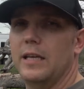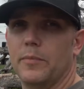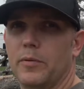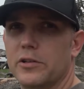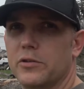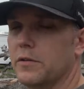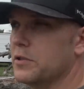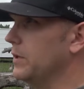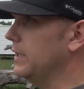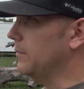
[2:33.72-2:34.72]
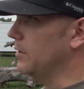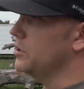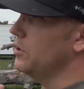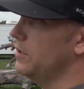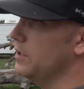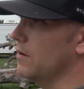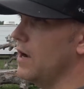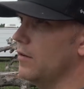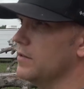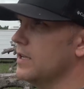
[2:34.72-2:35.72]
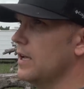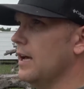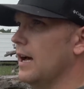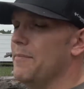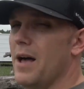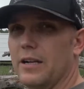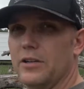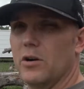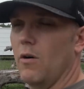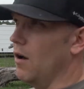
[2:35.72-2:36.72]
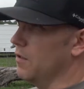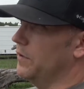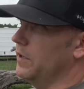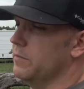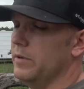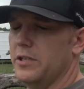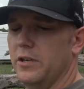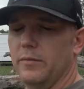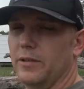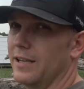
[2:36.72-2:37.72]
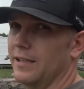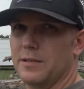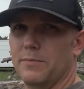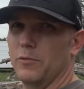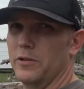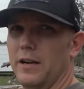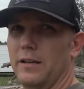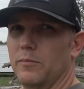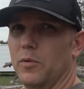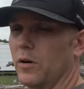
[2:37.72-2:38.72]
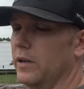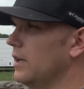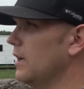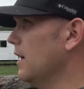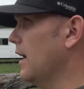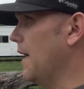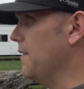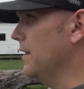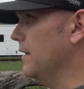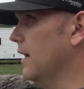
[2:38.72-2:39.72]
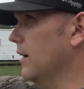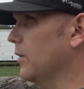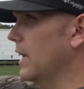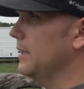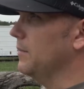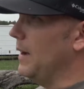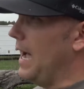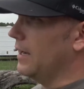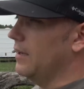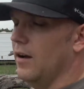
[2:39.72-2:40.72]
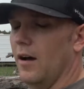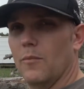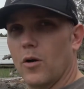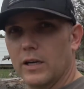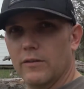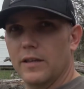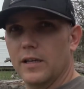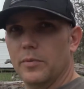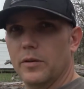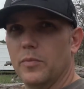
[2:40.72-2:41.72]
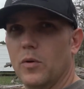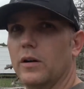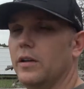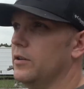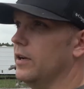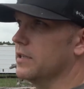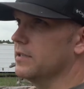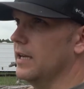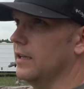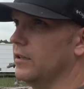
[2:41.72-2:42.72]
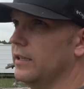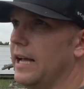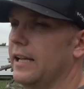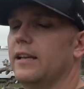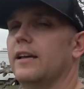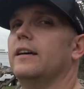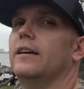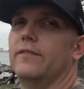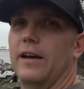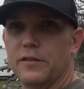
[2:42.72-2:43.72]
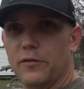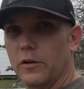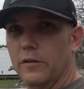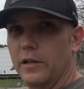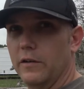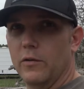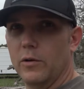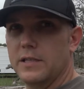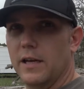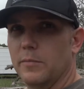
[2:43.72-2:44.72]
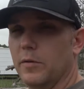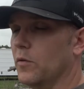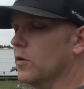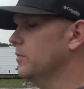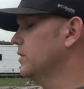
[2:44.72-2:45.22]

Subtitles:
it pretty short and sweet. I'm gonna shoot these rounds. I'm not gonna show all the footage of me shooting because that gets redundant and boring. And then when I get back, I'll mark everything up on the board. You guys can take a look at it. Fast forward to the video if you want to see how they perform,